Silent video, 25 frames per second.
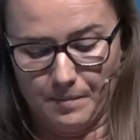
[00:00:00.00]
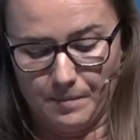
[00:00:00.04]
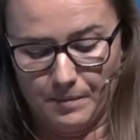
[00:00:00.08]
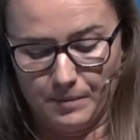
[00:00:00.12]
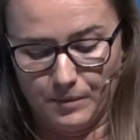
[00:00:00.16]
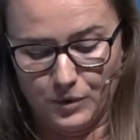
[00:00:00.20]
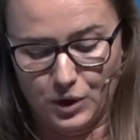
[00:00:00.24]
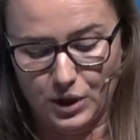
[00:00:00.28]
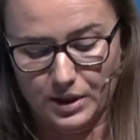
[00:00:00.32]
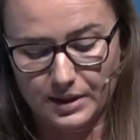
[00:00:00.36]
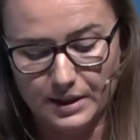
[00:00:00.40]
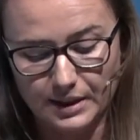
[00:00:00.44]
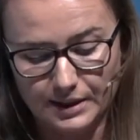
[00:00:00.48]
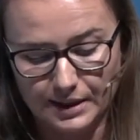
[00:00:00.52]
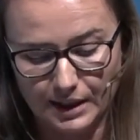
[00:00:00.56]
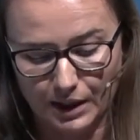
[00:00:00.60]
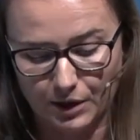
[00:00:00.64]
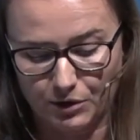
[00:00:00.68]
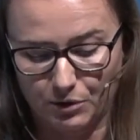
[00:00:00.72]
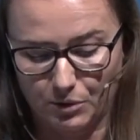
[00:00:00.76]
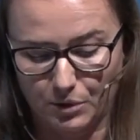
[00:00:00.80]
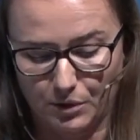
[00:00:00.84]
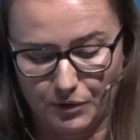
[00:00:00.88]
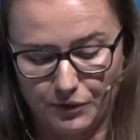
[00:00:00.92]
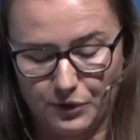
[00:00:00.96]
Just to take
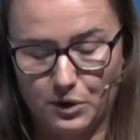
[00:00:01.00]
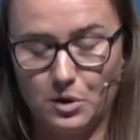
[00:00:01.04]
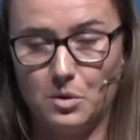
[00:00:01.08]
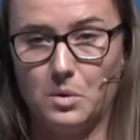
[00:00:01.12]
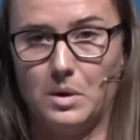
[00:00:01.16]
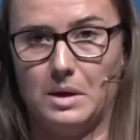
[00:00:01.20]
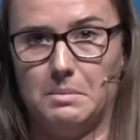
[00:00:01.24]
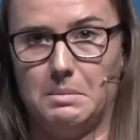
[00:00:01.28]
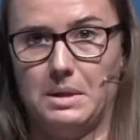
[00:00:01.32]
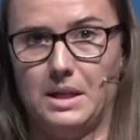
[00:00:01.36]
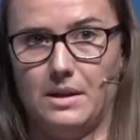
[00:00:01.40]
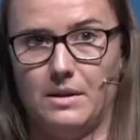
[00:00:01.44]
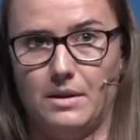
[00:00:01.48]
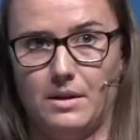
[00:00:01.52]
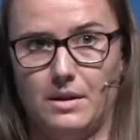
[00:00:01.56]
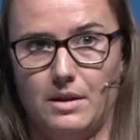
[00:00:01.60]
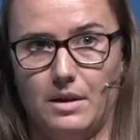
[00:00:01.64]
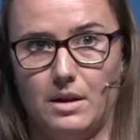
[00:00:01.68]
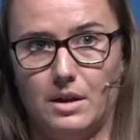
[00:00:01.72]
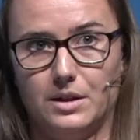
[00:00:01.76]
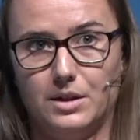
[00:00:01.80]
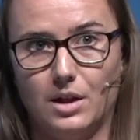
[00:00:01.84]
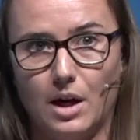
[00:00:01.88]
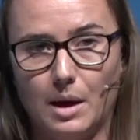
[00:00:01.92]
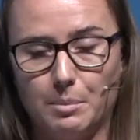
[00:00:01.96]
through a few,
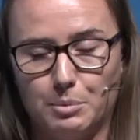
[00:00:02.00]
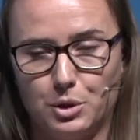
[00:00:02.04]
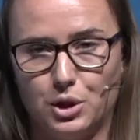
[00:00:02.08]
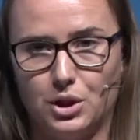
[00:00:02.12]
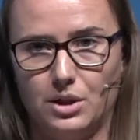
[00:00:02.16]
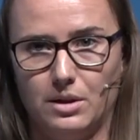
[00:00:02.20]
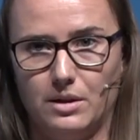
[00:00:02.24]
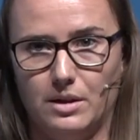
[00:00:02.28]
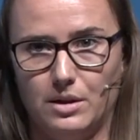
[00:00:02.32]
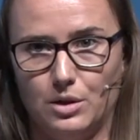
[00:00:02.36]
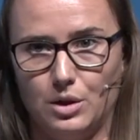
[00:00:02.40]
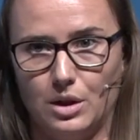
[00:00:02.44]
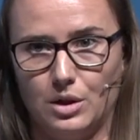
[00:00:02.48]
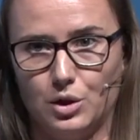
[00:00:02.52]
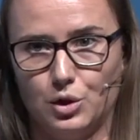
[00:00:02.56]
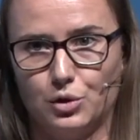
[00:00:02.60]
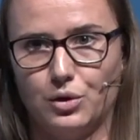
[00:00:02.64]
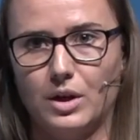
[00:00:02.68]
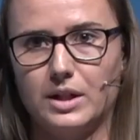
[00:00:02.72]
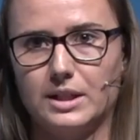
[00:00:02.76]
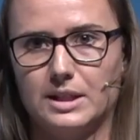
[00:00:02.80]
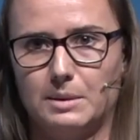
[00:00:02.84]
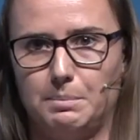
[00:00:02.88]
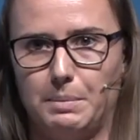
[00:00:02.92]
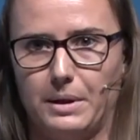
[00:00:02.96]
the adoption and
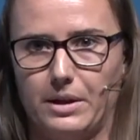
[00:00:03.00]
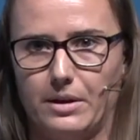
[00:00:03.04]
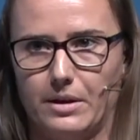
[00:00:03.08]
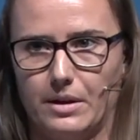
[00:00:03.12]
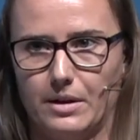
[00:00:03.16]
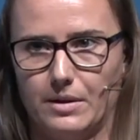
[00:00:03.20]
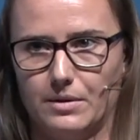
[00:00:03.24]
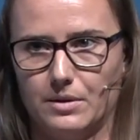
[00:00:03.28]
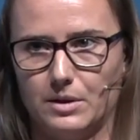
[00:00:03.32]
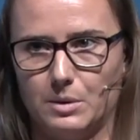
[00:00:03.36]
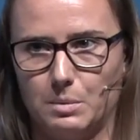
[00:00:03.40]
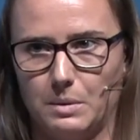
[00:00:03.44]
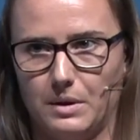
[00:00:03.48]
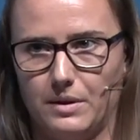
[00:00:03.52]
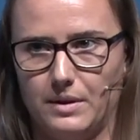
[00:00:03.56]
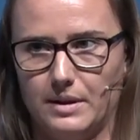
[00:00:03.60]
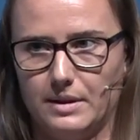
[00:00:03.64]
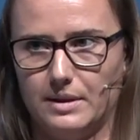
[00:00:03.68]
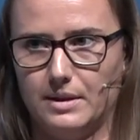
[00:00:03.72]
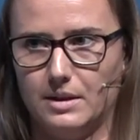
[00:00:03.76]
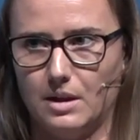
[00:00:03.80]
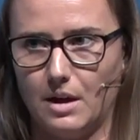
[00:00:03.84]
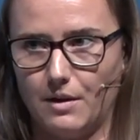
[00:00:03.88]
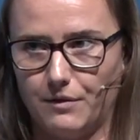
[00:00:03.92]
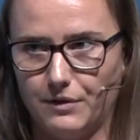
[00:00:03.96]
trust barriers with this
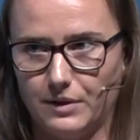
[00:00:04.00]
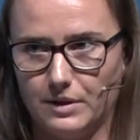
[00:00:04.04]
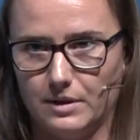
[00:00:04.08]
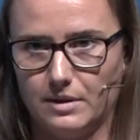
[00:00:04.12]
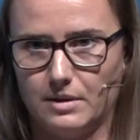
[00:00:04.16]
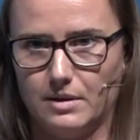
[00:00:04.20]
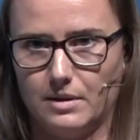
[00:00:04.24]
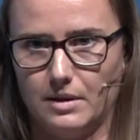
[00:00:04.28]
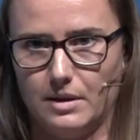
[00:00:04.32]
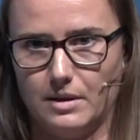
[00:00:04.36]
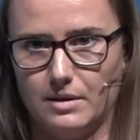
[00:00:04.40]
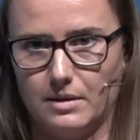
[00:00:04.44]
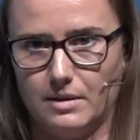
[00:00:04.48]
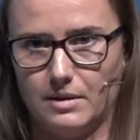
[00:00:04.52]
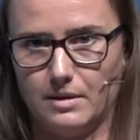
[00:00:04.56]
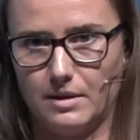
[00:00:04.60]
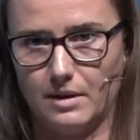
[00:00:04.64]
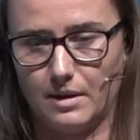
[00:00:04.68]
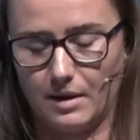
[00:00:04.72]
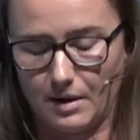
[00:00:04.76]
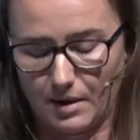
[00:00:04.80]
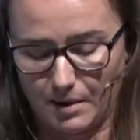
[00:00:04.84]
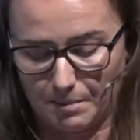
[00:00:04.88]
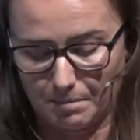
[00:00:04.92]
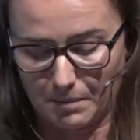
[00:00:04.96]
stuff is
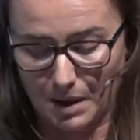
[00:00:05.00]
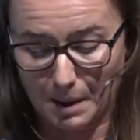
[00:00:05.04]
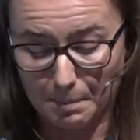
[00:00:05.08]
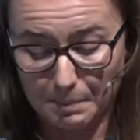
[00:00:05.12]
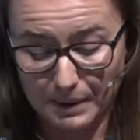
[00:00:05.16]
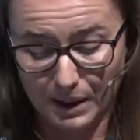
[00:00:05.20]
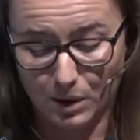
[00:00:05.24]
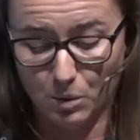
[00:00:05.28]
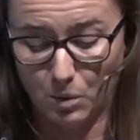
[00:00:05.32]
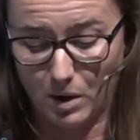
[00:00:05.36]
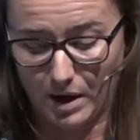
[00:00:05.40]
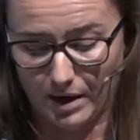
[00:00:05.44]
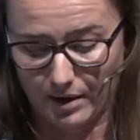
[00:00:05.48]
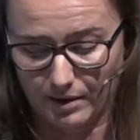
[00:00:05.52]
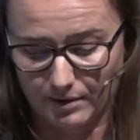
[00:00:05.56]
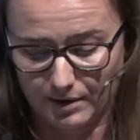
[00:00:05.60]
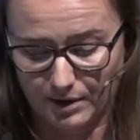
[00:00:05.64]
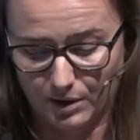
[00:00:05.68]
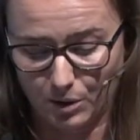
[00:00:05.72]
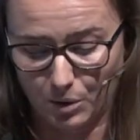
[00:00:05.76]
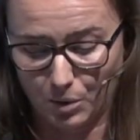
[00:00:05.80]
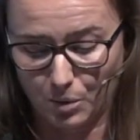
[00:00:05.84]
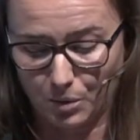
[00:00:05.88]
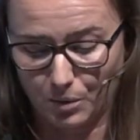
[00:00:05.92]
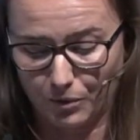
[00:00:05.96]
a big one.
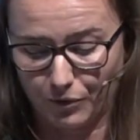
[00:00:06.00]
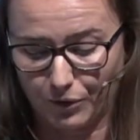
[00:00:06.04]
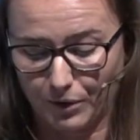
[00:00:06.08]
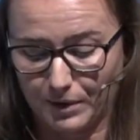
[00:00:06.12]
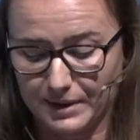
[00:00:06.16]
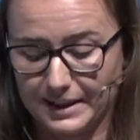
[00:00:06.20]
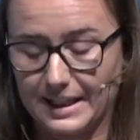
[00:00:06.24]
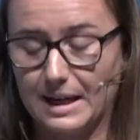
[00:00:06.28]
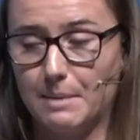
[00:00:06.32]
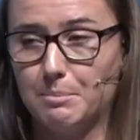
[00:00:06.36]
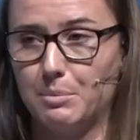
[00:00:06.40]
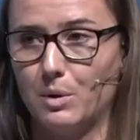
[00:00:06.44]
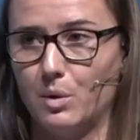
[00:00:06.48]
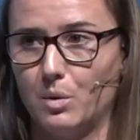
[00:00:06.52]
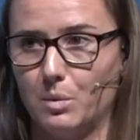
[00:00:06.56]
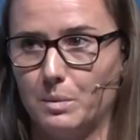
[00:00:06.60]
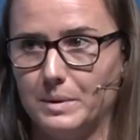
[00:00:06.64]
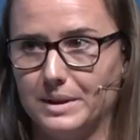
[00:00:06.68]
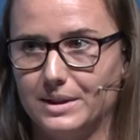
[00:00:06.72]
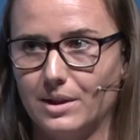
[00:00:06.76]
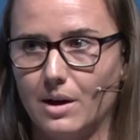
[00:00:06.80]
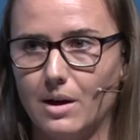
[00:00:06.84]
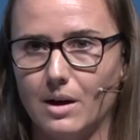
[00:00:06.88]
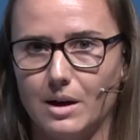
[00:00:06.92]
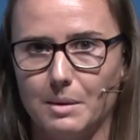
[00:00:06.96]
So for example, when we
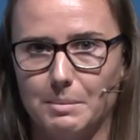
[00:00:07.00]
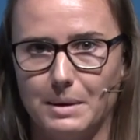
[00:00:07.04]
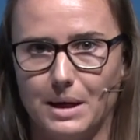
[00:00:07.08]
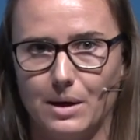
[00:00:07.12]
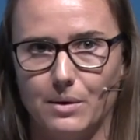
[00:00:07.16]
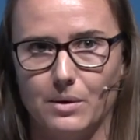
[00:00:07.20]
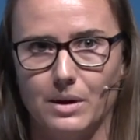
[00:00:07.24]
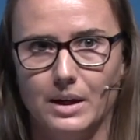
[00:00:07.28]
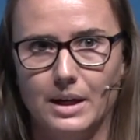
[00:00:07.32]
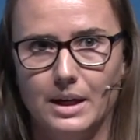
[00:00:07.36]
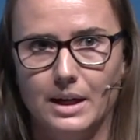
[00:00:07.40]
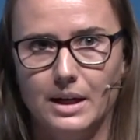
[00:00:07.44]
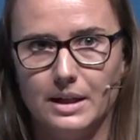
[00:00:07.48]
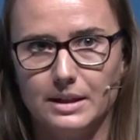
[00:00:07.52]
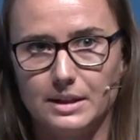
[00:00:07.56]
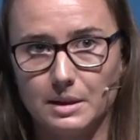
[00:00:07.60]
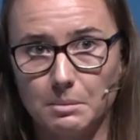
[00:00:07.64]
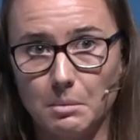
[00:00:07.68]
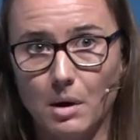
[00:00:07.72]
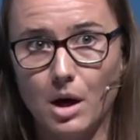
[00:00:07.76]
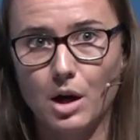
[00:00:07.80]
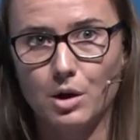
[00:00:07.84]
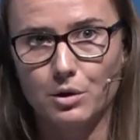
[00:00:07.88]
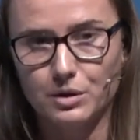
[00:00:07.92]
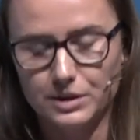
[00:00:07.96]
talk about
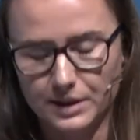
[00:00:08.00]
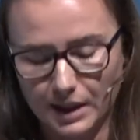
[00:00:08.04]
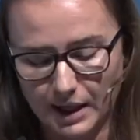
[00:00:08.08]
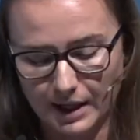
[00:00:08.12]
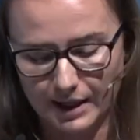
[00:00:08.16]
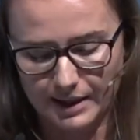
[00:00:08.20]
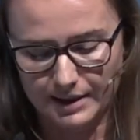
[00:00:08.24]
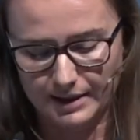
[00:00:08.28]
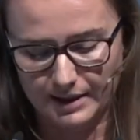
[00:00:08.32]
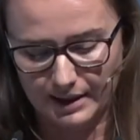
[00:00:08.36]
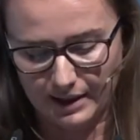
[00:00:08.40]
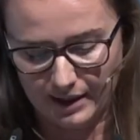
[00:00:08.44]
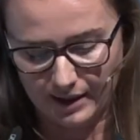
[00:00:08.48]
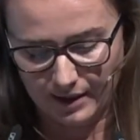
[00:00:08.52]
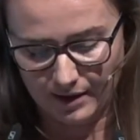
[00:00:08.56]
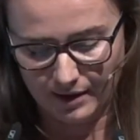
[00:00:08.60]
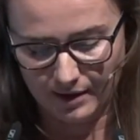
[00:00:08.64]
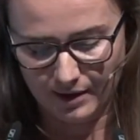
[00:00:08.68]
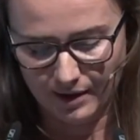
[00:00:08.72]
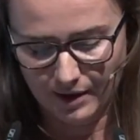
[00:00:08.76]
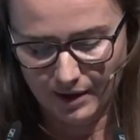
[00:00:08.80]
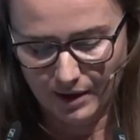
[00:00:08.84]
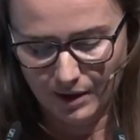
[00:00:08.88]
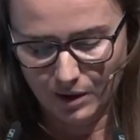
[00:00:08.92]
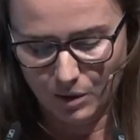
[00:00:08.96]
democratizing
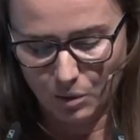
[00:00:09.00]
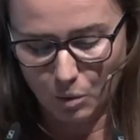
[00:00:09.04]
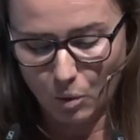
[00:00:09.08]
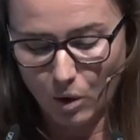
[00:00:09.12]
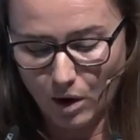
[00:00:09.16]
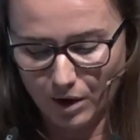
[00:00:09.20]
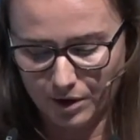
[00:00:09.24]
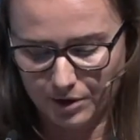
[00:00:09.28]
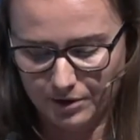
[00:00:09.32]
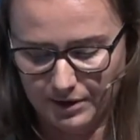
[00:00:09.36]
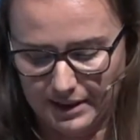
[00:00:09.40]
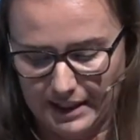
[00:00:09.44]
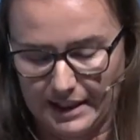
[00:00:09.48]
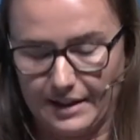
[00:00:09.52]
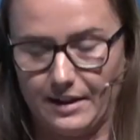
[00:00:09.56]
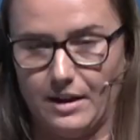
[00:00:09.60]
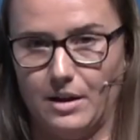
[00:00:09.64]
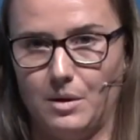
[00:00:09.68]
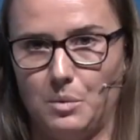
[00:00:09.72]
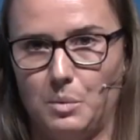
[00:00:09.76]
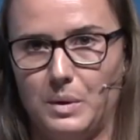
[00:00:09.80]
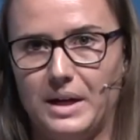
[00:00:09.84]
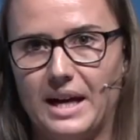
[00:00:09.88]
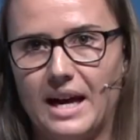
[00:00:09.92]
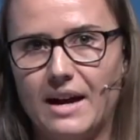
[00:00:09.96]
water data,
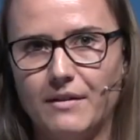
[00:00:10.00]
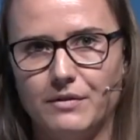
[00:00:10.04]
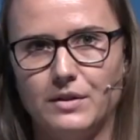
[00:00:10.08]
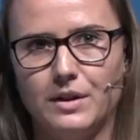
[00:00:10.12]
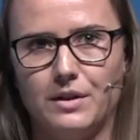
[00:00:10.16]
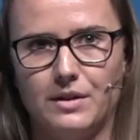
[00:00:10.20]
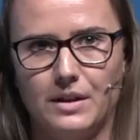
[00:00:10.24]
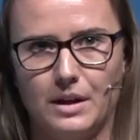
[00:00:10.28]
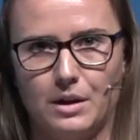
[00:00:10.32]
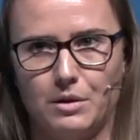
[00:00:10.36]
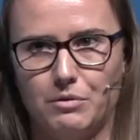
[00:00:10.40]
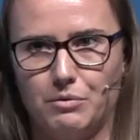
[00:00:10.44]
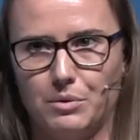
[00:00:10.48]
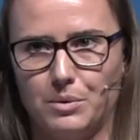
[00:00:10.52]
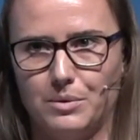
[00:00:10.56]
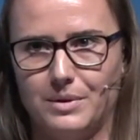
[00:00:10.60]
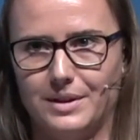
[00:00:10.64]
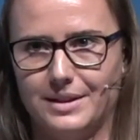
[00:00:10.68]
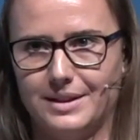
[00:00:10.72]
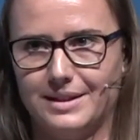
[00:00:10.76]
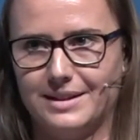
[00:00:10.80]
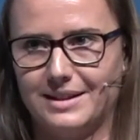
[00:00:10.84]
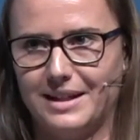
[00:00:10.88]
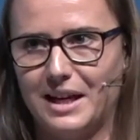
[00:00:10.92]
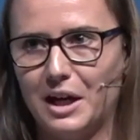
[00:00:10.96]
we have to think through
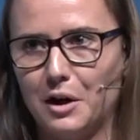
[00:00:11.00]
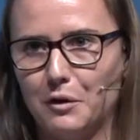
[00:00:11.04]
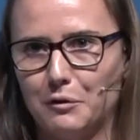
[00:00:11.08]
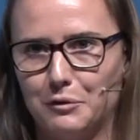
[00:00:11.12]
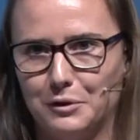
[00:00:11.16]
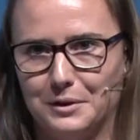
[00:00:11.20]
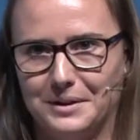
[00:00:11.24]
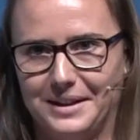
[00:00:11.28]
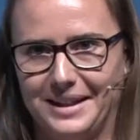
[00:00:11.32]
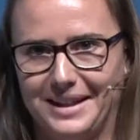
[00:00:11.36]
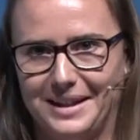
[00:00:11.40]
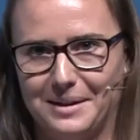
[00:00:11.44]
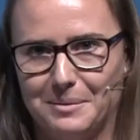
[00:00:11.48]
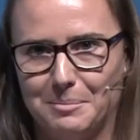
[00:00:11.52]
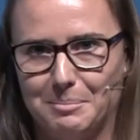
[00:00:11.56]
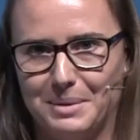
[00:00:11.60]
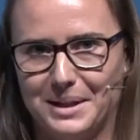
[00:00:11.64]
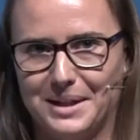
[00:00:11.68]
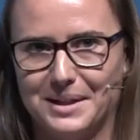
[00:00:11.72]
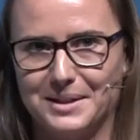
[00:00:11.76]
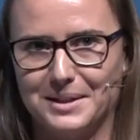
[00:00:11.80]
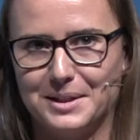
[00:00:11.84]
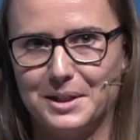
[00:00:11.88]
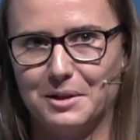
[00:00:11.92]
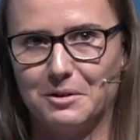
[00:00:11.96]
this carefully
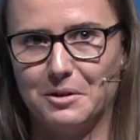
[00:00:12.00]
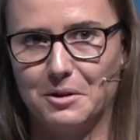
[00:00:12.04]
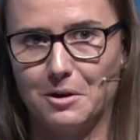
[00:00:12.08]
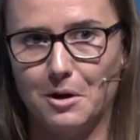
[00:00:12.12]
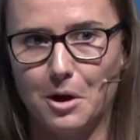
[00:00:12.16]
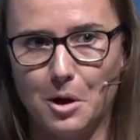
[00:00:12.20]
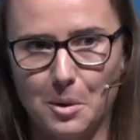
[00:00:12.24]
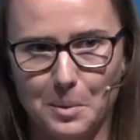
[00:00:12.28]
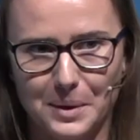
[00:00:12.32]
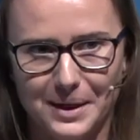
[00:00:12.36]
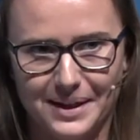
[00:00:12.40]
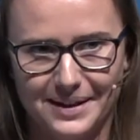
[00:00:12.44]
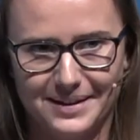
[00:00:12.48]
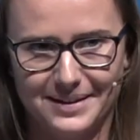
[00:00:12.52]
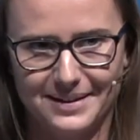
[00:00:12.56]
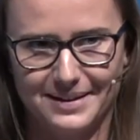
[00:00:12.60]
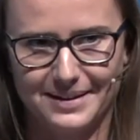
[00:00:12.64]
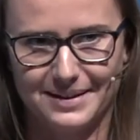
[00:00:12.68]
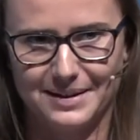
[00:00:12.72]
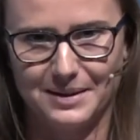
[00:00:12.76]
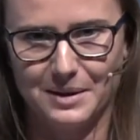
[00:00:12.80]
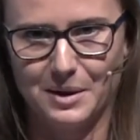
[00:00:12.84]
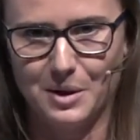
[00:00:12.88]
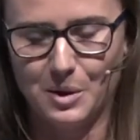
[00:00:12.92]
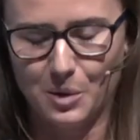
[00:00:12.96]
because there are
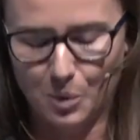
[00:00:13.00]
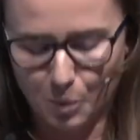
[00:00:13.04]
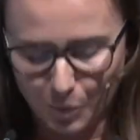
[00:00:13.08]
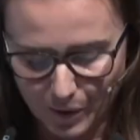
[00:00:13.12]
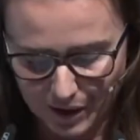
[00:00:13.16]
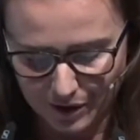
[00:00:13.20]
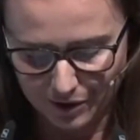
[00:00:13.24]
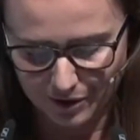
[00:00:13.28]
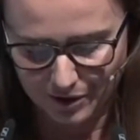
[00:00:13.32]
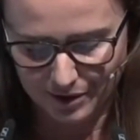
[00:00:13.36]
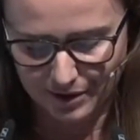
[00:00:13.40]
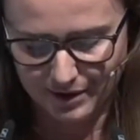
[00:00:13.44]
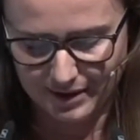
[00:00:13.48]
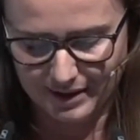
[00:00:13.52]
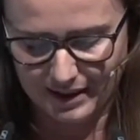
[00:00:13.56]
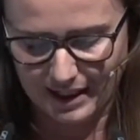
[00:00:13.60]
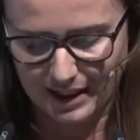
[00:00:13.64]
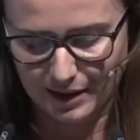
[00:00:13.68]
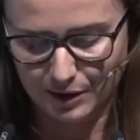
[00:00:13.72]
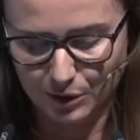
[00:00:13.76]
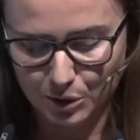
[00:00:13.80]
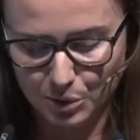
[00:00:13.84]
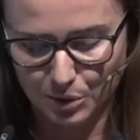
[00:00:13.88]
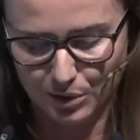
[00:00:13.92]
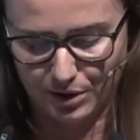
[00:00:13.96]
always winners
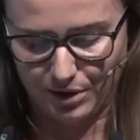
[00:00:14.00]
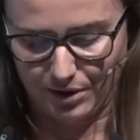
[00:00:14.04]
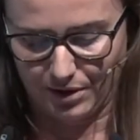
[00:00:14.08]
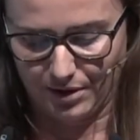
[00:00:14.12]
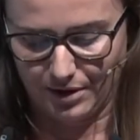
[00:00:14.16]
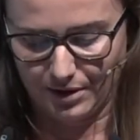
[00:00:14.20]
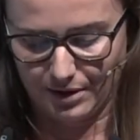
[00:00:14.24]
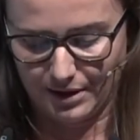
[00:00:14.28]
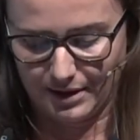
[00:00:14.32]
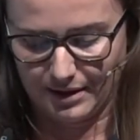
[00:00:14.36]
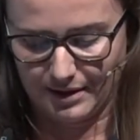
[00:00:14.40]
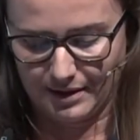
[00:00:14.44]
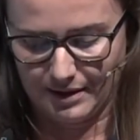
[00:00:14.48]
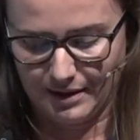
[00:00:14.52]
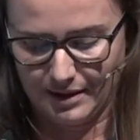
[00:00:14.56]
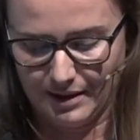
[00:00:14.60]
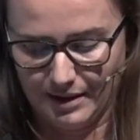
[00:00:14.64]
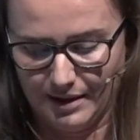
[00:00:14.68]
and losers.